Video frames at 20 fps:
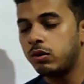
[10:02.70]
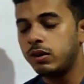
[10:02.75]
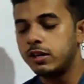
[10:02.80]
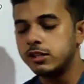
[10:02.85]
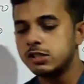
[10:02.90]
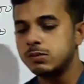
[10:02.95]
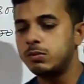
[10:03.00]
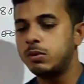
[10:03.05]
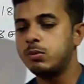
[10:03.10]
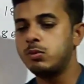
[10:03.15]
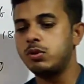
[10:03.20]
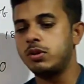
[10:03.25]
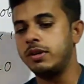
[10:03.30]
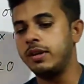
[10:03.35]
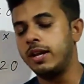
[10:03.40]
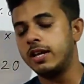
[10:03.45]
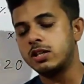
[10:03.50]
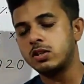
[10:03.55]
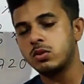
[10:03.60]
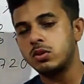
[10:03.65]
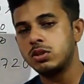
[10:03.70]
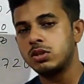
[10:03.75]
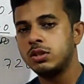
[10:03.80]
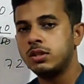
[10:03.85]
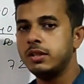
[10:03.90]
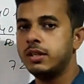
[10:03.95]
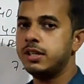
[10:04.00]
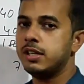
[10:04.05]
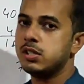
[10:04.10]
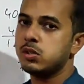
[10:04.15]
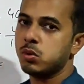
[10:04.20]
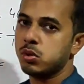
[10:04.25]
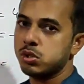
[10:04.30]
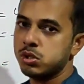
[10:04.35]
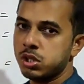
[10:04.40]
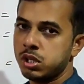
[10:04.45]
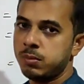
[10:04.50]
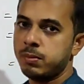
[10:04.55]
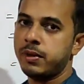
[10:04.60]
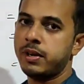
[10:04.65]
let's move to our next question, that is
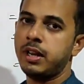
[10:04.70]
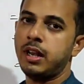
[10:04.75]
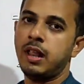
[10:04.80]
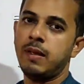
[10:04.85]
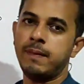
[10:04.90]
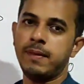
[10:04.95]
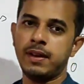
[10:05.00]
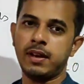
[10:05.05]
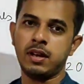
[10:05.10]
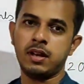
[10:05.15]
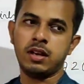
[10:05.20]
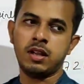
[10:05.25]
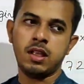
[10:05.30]
question number 11.